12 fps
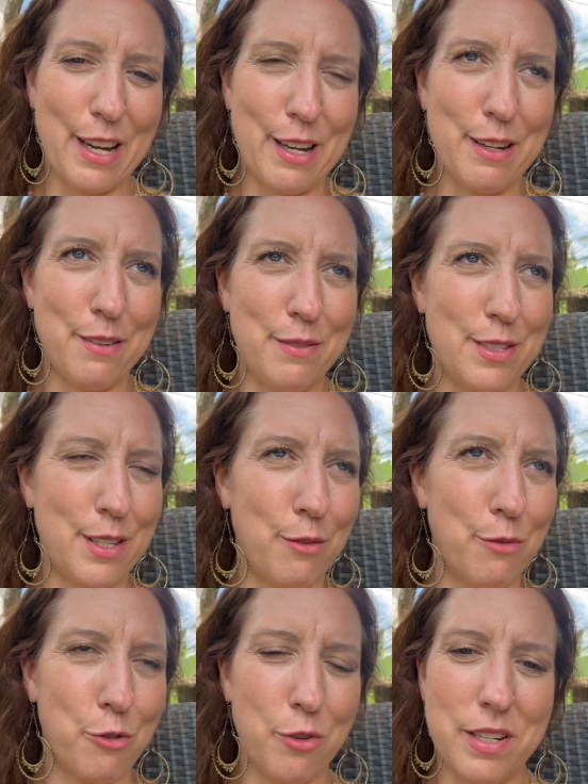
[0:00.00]
kind of
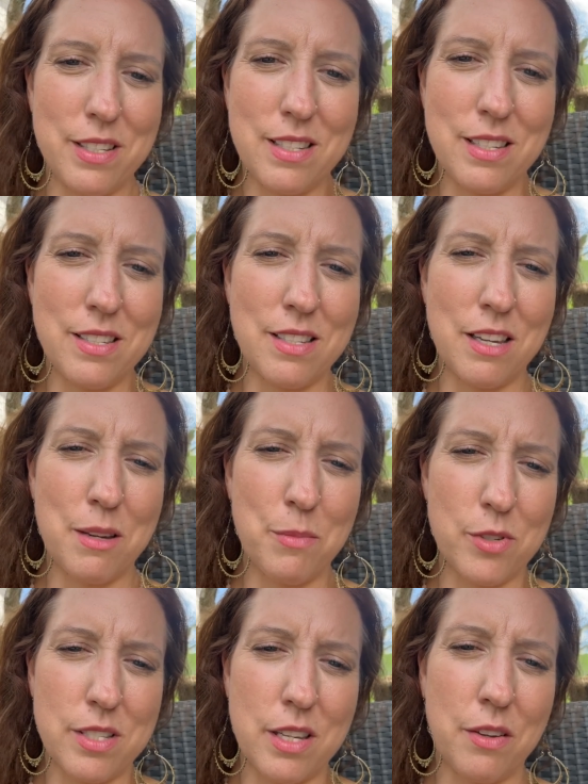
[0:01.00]
self-criticism
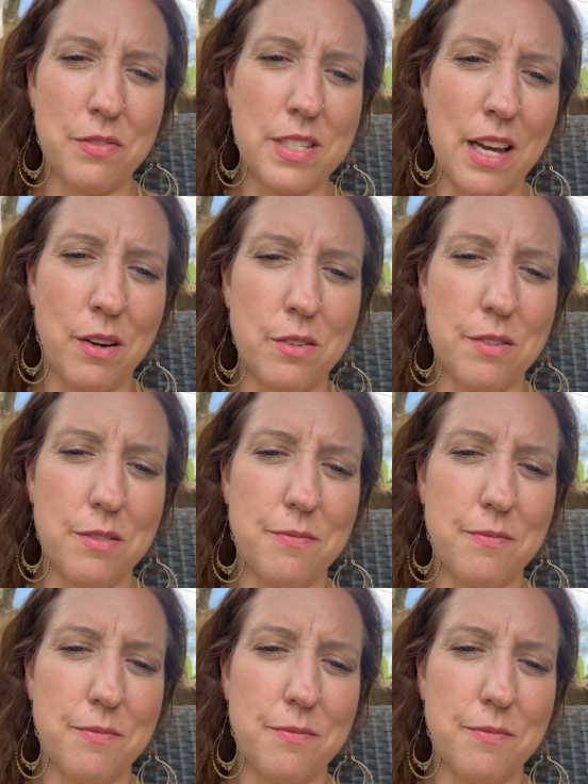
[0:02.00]
or self-doubt.